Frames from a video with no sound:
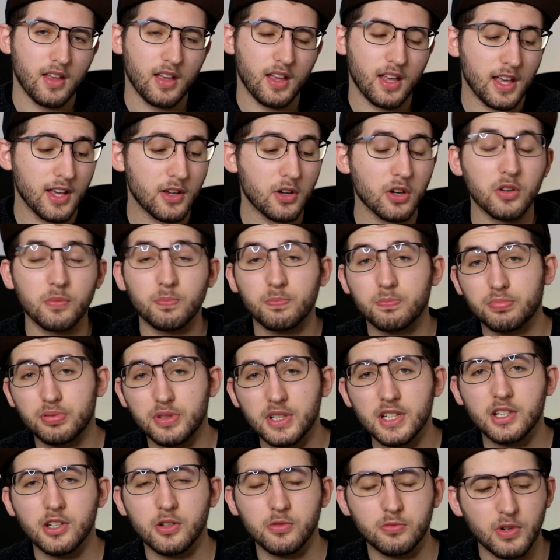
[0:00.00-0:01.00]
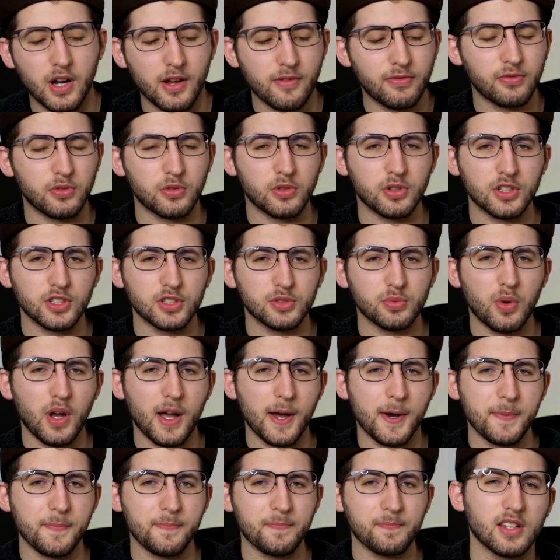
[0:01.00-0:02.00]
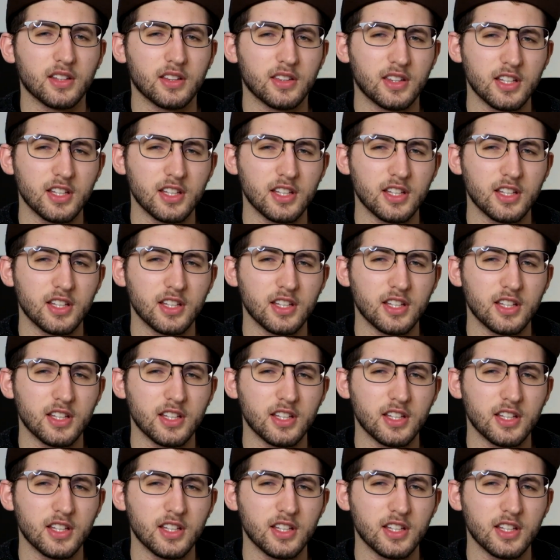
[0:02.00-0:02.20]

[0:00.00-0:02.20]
He got a pretty good rep for it as well.